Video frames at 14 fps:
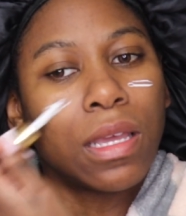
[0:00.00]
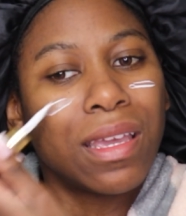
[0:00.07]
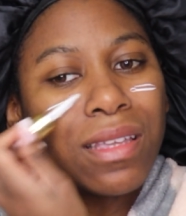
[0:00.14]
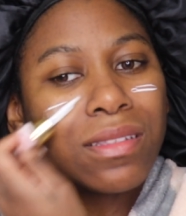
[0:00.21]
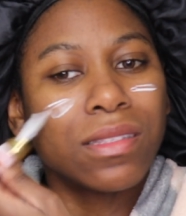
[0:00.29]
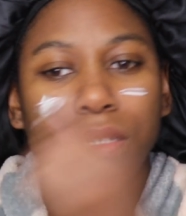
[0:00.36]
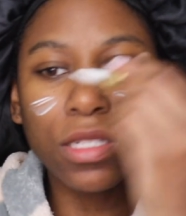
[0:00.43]

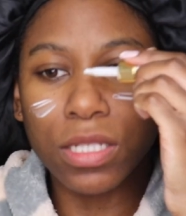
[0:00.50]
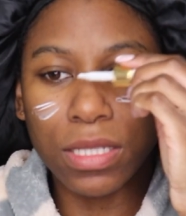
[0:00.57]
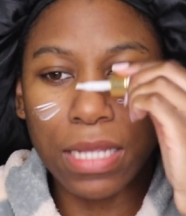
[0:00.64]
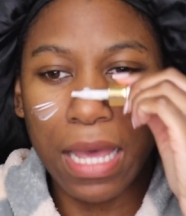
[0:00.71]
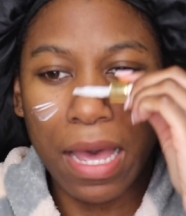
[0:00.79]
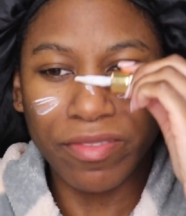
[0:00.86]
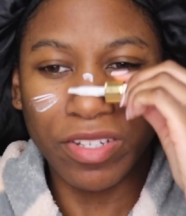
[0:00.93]
it's good just
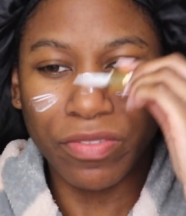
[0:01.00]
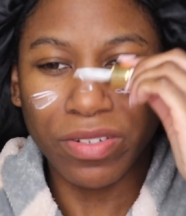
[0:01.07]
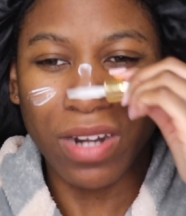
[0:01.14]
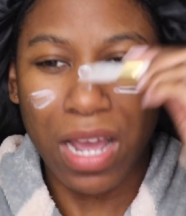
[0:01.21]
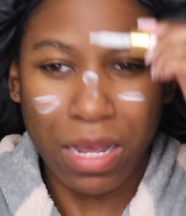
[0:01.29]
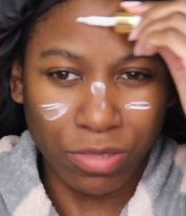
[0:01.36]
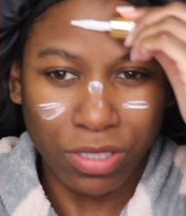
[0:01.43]
to have different
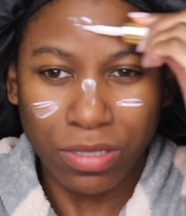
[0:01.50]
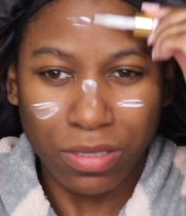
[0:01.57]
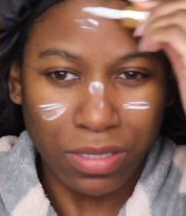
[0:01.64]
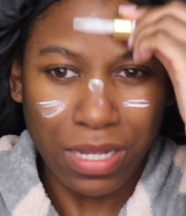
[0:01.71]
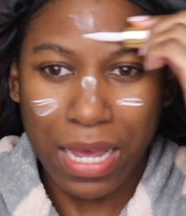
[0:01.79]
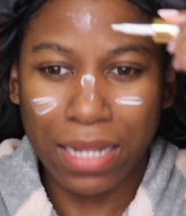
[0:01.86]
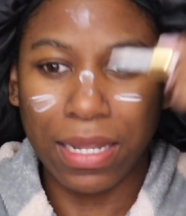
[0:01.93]

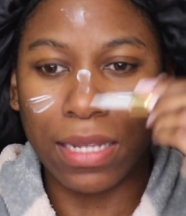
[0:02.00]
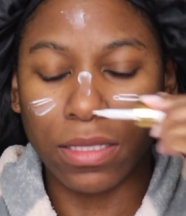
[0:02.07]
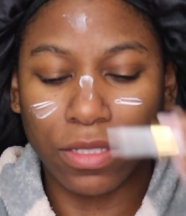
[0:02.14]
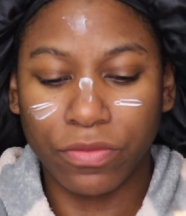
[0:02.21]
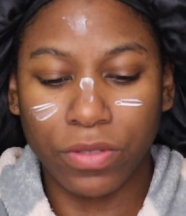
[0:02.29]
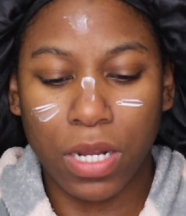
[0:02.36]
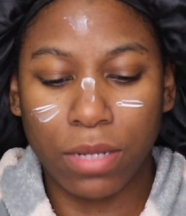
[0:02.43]
options. I like
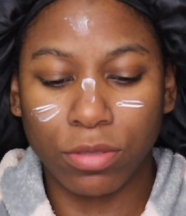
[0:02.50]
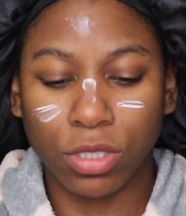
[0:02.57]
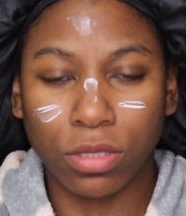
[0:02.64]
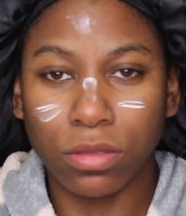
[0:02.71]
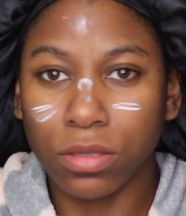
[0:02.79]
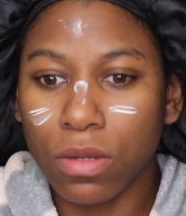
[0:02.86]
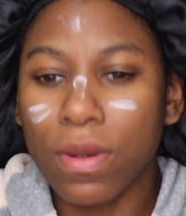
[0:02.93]
different
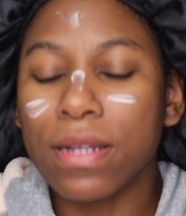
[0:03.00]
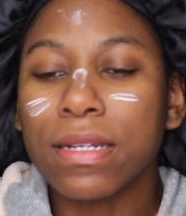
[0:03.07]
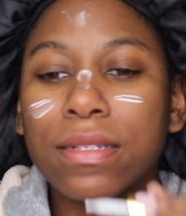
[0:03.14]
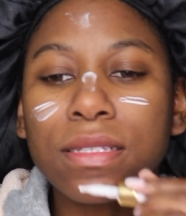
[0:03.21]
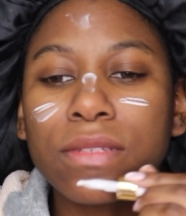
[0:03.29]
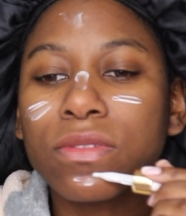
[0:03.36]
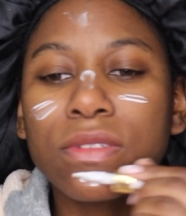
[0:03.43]
options, so why
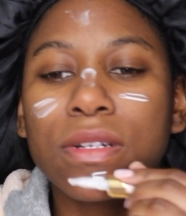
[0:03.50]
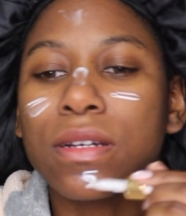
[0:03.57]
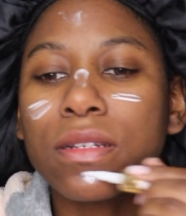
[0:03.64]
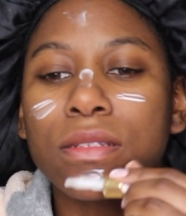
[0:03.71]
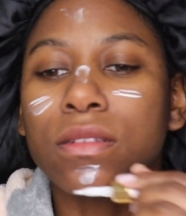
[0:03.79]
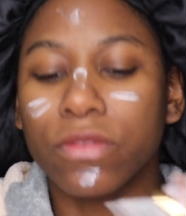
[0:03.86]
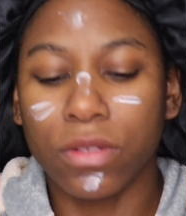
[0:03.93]
not give you
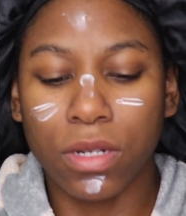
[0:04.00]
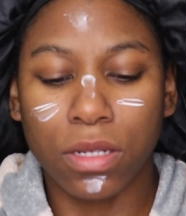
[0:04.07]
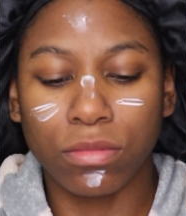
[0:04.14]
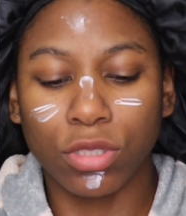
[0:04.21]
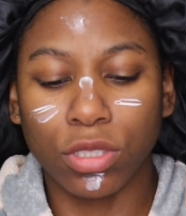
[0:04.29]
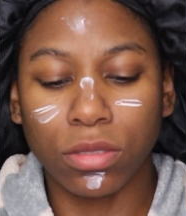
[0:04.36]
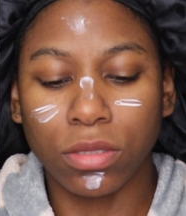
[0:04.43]
guys different
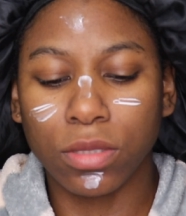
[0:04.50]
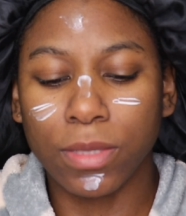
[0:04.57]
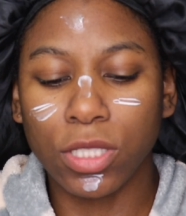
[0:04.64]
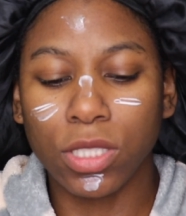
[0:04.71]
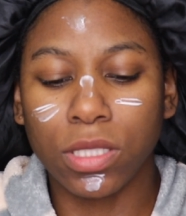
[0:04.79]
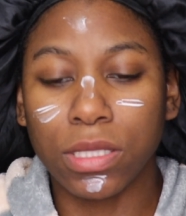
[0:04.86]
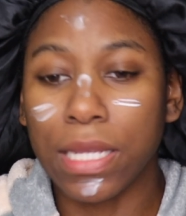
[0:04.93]
options,
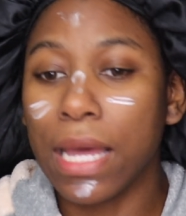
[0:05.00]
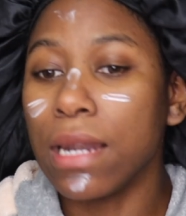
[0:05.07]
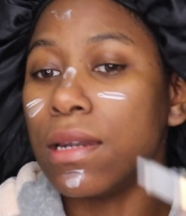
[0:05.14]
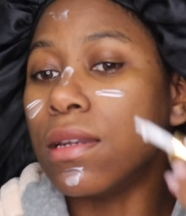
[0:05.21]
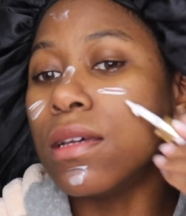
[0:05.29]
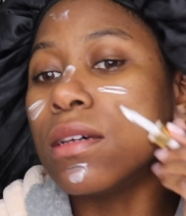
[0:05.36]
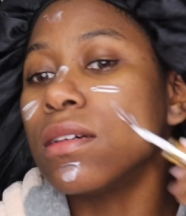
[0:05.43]
especially since I
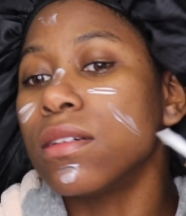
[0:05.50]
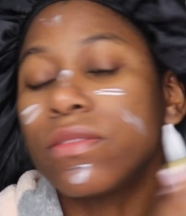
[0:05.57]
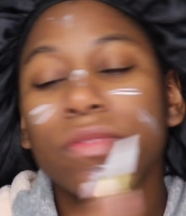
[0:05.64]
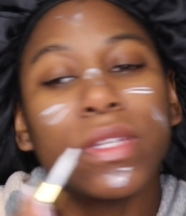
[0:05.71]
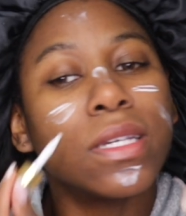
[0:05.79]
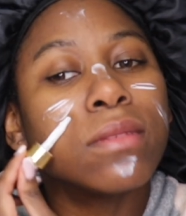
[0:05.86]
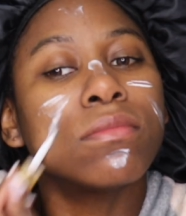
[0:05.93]
love
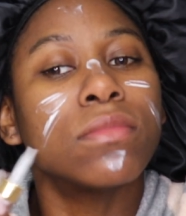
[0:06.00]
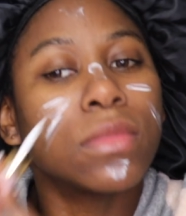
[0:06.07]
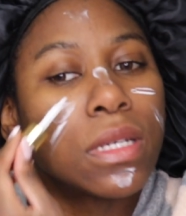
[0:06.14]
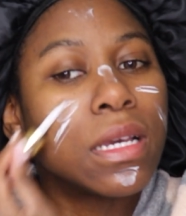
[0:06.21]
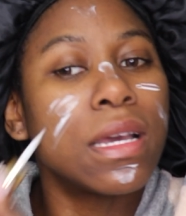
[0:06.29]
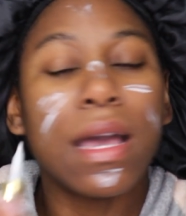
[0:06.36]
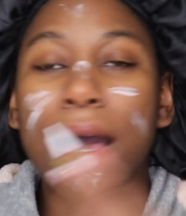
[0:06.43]
them.
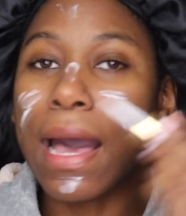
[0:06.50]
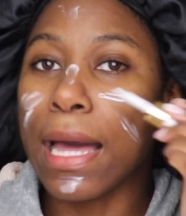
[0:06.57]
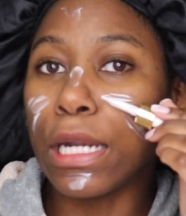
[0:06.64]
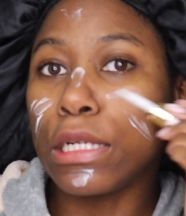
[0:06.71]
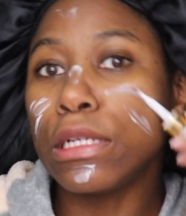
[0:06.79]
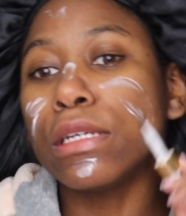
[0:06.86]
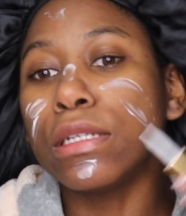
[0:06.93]
I
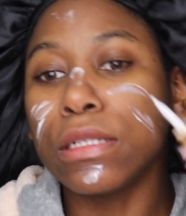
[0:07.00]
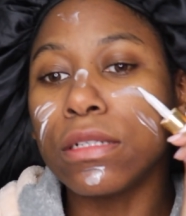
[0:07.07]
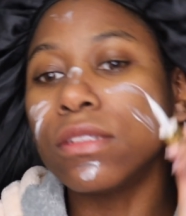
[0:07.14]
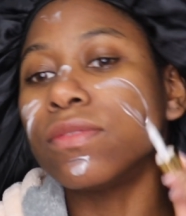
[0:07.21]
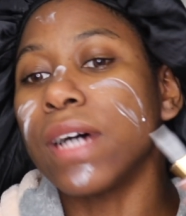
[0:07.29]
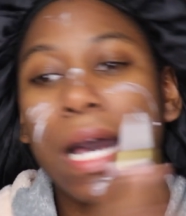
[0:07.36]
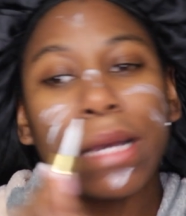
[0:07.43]

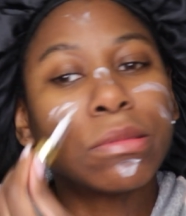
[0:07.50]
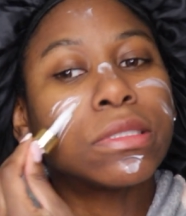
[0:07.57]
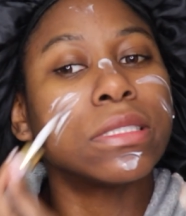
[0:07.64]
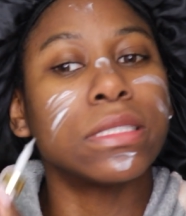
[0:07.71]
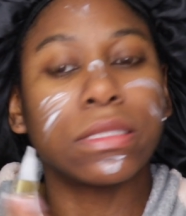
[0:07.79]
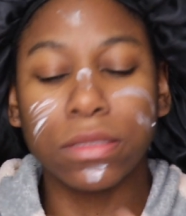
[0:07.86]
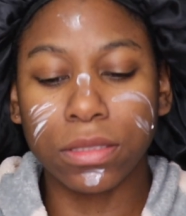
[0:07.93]
love
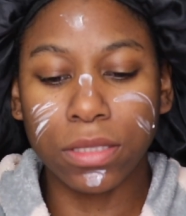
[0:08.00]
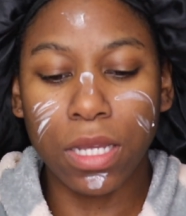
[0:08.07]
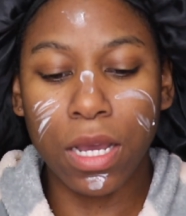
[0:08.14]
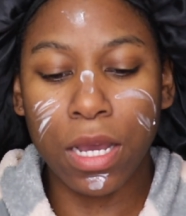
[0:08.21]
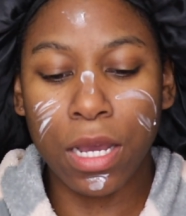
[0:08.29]
options.